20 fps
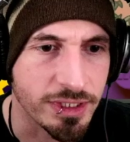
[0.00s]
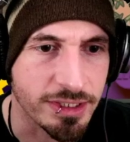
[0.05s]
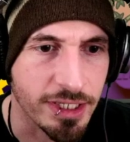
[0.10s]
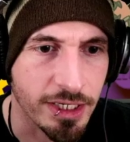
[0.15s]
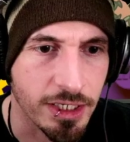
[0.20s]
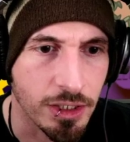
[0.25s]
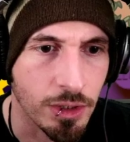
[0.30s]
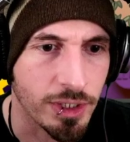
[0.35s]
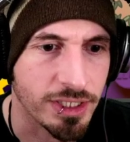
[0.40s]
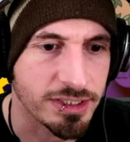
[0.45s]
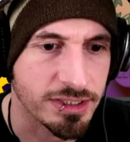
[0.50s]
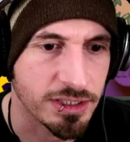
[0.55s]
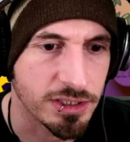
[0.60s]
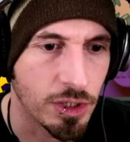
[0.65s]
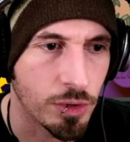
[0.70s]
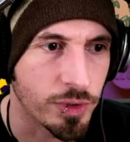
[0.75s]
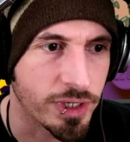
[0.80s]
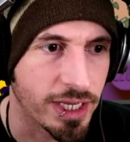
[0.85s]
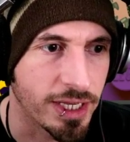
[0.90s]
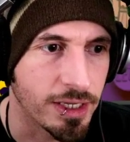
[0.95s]
is I see,
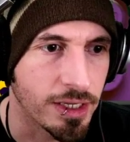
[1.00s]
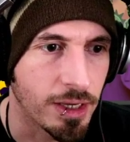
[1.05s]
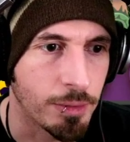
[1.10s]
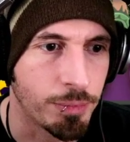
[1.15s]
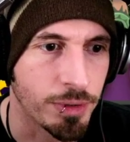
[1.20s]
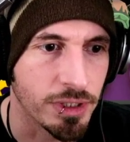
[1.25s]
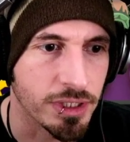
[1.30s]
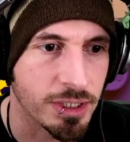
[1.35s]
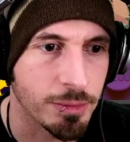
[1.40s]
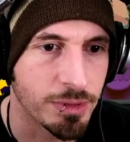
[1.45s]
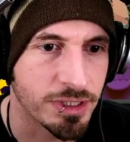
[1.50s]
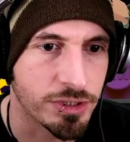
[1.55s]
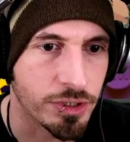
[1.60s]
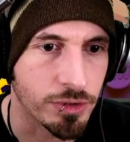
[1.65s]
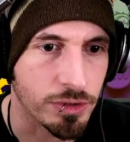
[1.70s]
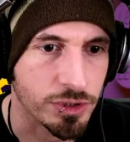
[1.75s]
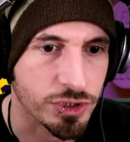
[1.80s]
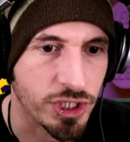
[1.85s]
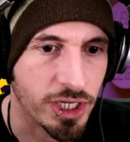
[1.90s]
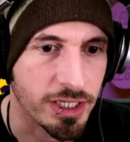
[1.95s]
okay, ability
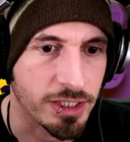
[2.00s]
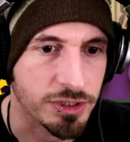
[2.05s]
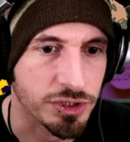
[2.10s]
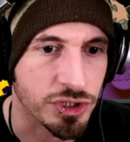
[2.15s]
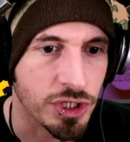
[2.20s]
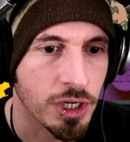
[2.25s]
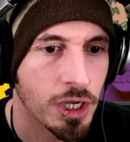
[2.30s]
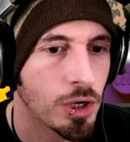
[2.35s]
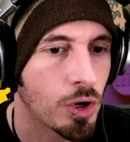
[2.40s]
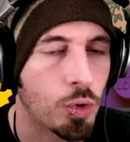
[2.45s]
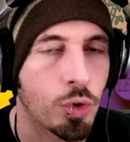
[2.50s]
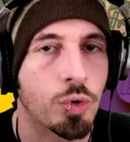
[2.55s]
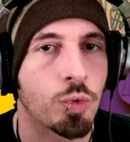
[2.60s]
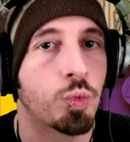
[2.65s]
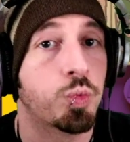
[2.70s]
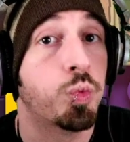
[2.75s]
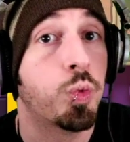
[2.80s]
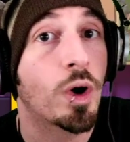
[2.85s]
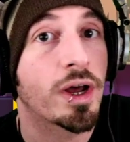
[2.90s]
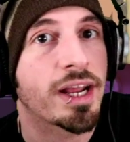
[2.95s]
material challenge or
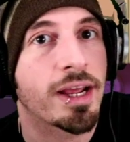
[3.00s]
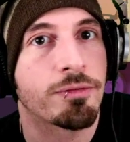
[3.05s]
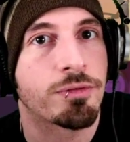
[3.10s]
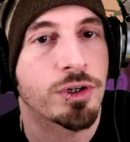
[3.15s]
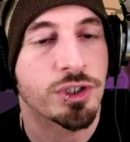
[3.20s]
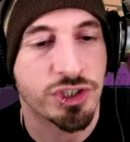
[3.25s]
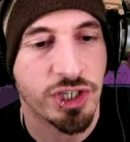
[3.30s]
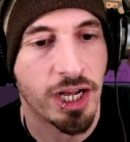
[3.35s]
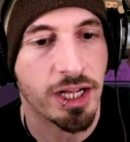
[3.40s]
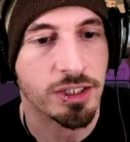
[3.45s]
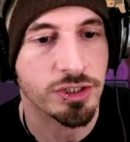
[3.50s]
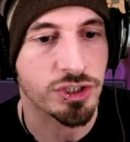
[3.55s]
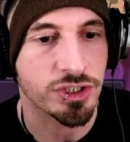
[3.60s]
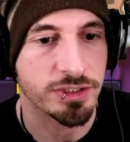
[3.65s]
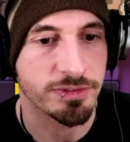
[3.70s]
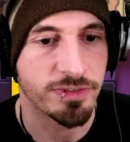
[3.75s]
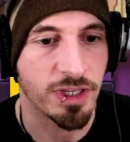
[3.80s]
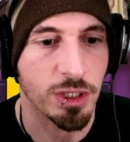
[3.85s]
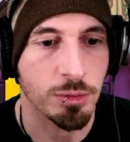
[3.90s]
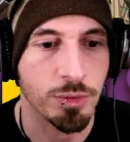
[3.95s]
whatever challenge
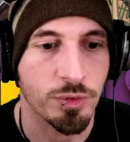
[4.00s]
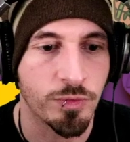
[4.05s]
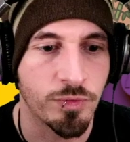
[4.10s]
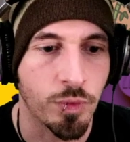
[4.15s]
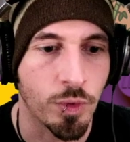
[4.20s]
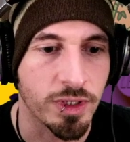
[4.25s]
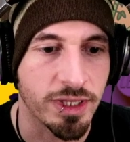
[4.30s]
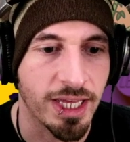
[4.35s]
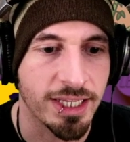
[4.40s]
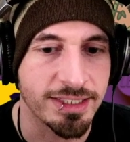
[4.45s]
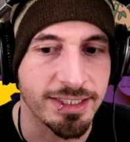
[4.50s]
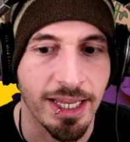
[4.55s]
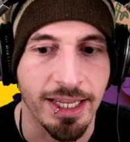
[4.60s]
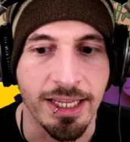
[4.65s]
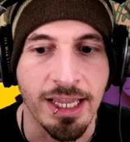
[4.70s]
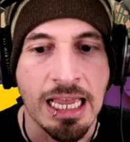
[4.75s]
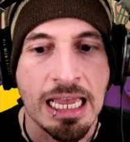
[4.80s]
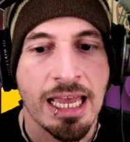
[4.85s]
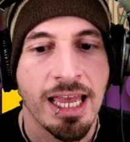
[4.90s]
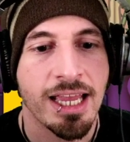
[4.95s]
is available for that
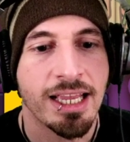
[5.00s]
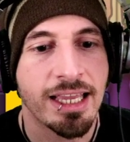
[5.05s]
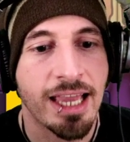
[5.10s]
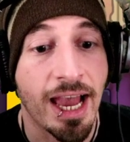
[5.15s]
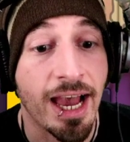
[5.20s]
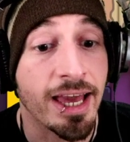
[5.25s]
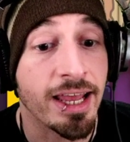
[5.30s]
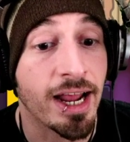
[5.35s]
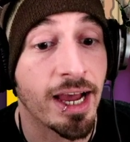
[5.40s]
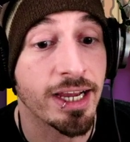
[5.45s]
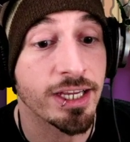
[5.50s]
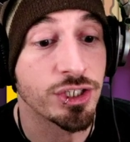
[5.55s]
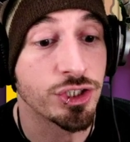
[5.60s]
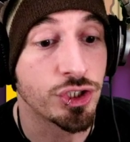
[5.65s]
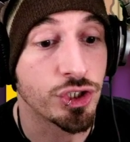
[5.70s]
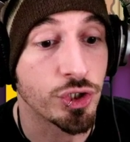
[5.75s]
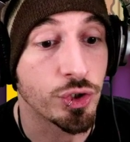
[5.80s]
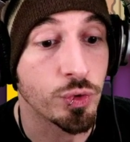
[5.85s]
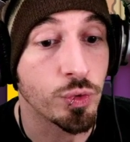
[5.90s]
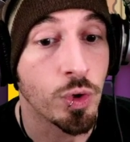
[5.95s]
day. Can I
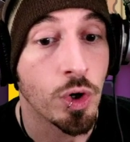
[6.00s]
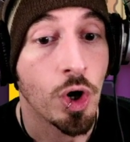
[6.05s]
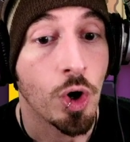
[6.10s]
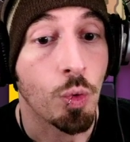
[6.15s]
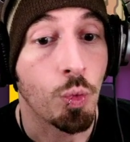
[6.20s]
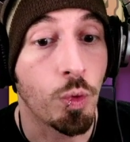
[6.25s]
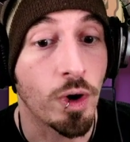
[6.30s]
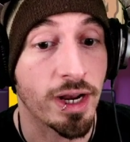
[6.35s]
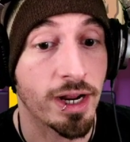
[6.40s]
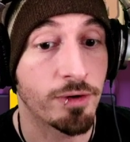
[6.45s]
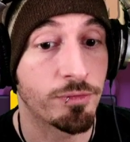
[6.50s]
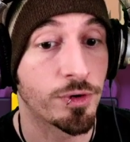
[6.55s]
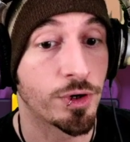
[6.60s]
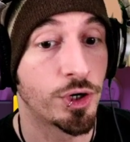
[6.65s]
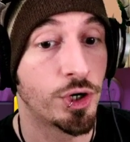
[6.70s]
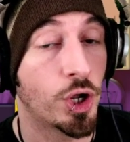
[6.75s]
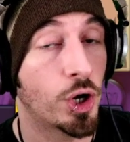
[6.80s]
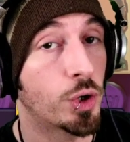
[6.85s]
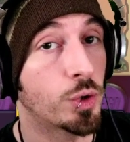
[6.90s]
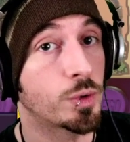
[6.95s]
do whatever
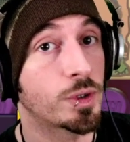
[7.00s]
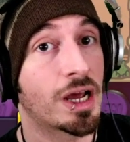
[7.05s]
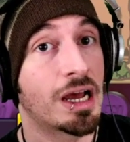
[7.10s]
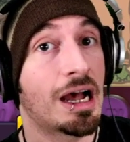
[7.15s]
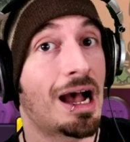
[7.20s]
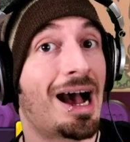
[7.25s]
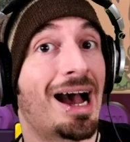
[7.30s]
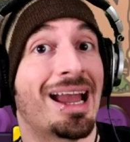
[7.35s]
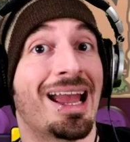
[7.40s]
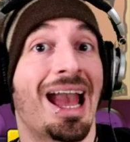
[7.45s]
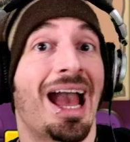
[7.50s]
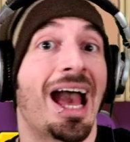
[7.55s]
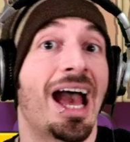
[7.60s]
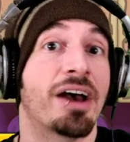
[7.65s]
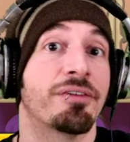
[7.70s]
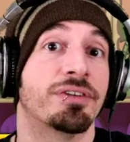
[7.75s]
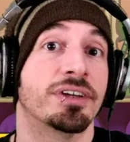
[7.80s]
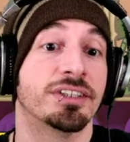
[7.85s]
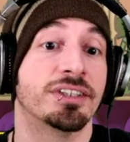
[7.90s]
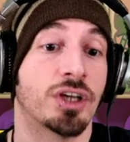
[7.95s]
node I
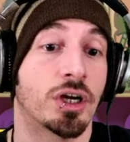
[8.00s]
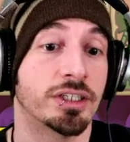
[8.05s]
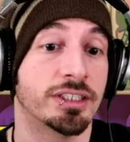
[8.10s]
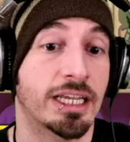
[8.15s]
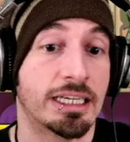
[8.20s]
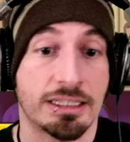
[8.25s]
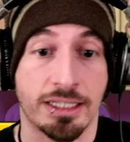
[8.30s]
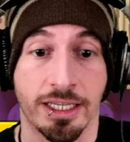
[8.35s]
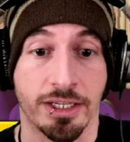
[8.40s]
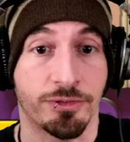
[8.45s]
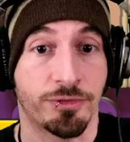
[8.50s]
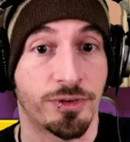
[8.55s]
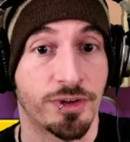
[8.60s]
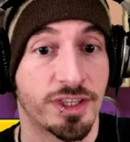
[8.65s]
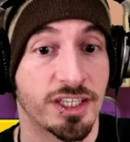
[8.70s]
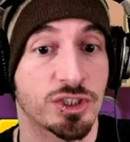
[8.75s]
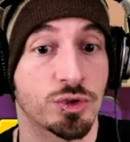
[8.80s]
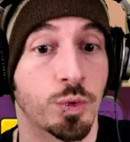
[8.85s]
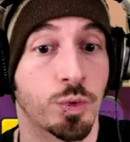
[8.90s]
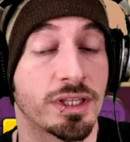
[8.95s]
haven't done yet? Like for
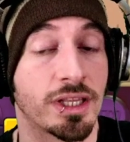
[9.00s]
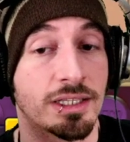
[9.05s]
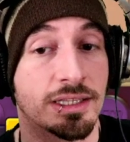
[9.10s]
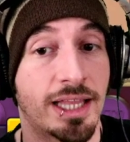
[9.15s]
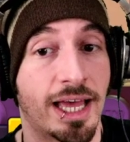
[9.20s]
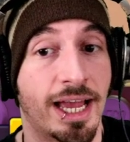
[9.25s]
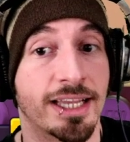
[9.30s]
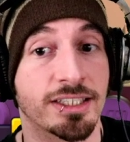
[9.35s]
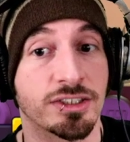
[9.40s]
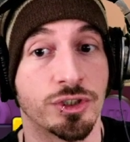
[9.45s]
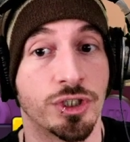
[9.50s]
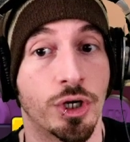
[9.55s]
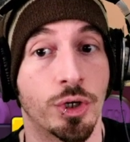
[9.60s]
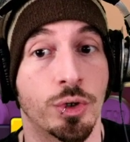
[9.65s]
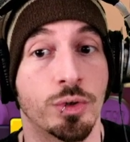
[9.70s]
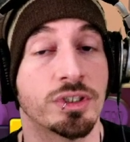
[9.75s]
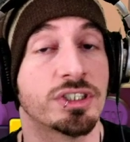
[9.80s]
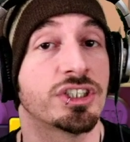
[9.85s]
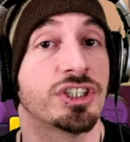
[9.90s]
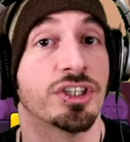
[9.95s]
this one, the last
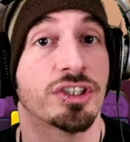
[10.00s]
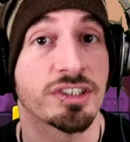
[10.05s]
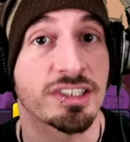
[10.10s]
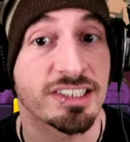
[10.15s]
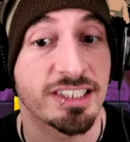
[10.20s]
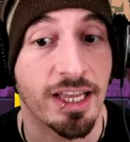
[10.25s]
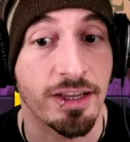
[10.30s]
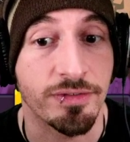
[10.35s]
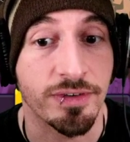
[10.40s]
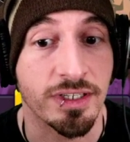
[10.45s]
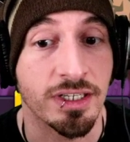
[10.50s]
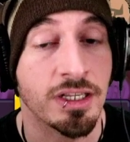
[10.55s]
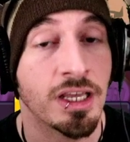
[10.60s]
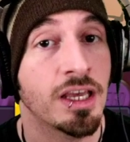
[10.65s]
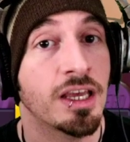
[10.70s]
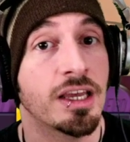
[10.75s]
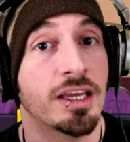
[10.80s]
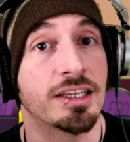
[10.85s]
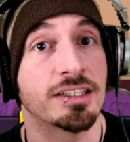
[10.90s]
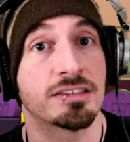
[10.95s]
node, tier 7,
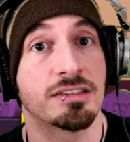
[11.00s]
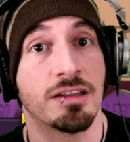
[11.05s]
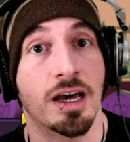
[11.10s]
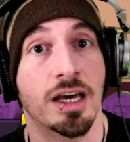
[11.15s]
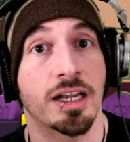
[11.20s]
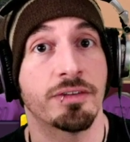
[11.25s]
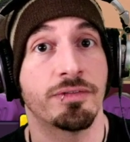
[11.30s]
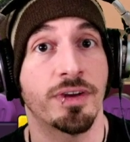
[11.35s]
is not